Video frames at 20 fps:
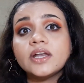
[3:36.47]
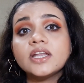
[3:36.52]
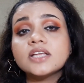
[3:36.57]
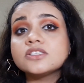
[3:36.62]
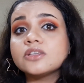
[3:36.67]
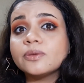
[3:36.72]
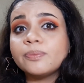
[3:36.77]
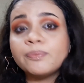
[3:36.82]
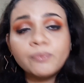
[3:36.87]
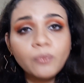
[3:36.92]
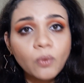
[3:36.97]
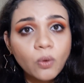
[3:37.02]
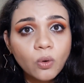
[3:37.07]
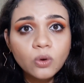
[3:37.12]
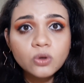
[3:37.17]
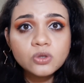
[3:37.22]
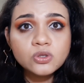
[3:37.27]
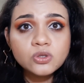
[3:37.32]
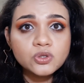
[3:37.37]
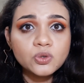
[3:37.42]
what does the
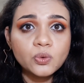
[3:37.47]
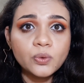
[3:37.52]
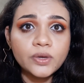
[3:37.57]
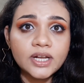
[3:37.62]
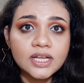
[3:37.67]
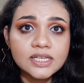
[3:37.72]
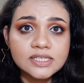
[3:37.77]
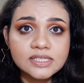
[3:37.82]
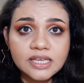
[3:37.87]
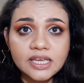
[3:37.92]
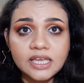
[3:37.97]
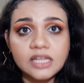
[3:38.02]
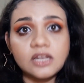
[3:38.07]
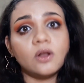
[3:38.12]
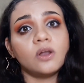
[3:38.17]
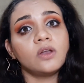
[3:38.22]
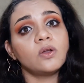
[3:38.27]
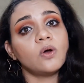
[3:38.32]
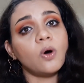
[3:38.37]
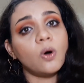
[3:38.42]
pores do in our
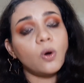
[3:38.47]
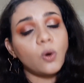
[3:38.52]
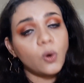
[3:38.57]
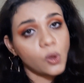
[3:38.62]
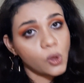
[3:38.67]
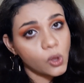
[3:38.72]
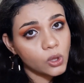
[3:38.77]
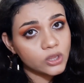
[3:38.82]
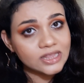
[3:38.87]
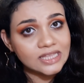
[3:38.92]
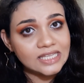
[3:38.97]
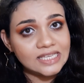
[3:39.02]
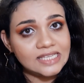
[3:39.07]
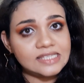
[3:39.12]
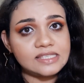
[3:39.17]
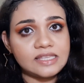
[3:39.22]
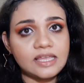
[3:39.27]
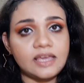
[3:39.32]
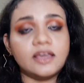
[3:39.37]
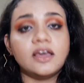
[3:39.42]
skin and all
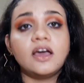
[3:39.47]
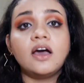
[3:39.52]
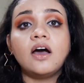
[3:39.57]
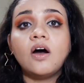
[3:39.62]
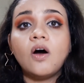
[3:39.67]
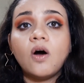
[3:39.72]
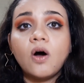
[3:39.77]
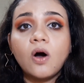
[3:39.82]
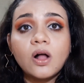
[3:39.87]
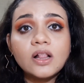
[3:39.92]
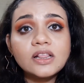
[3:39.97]
these things.